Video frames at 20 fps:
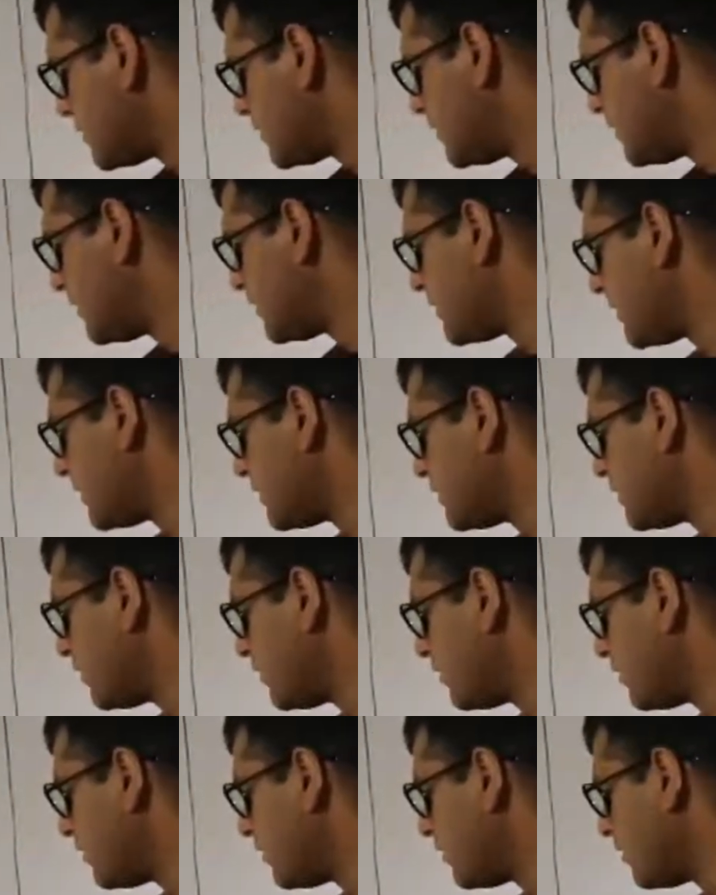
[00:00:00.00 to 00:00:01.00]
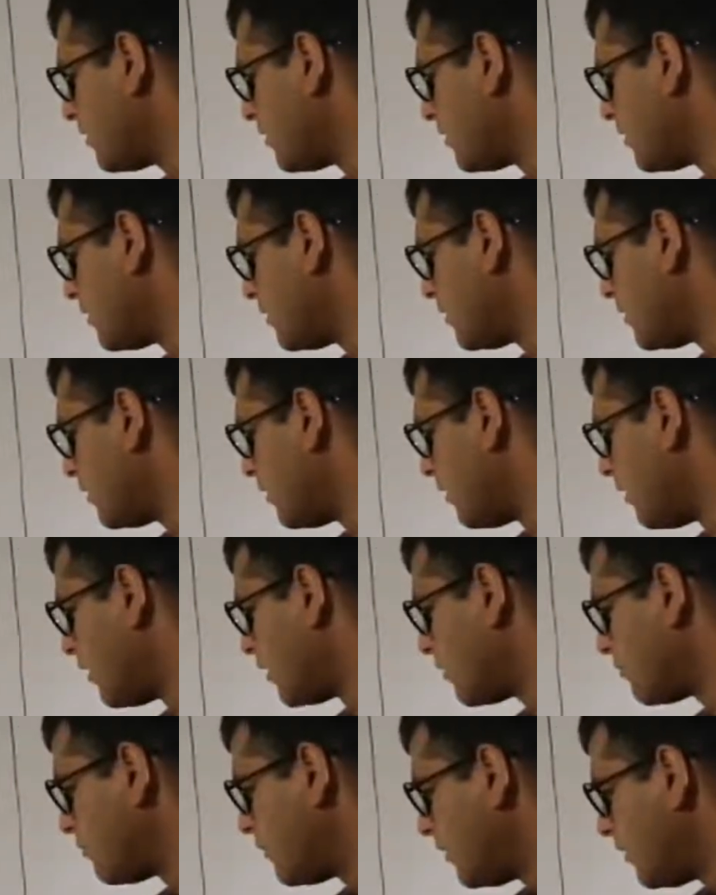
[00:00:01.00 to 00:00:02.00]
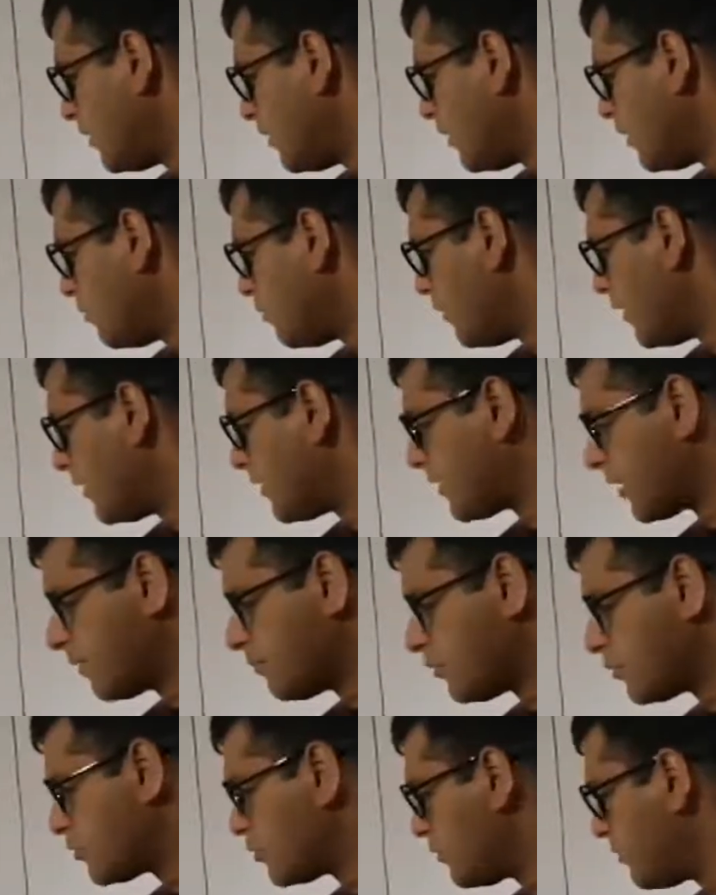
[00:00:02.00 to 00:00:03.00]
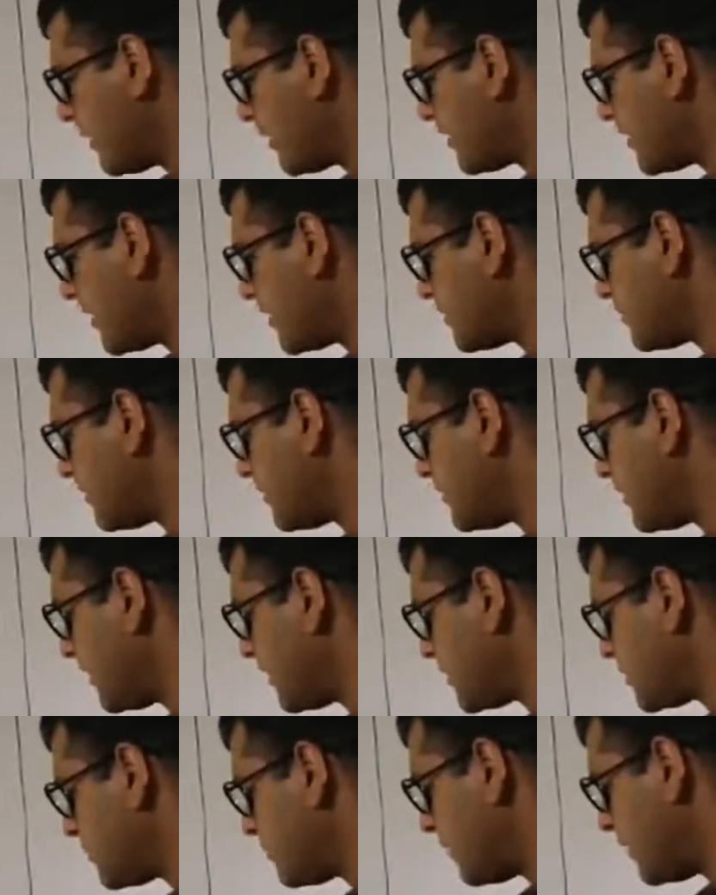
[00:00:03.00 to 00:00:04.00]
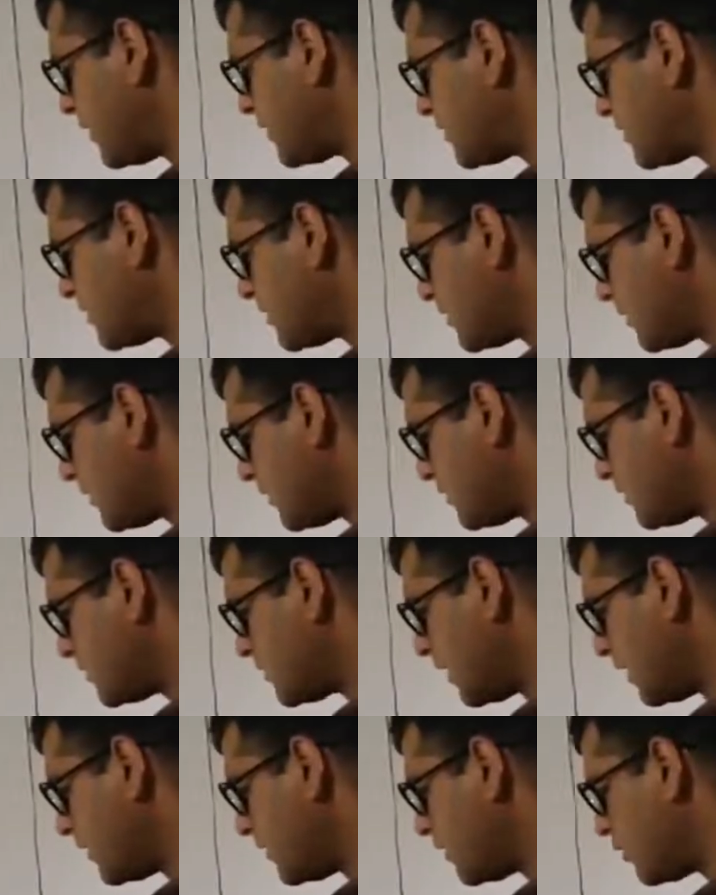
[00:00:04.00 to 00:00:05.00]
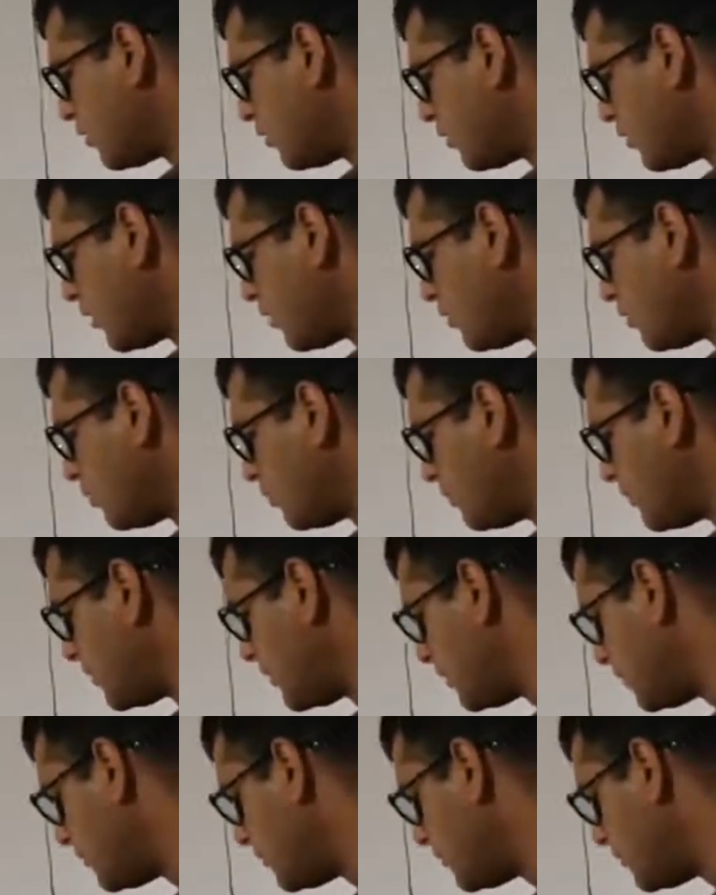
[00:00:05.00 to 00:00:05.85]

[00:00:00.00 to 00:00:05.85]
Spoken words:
T-Cy-C RM, where ribosome attachment takes place. This anticodon loop.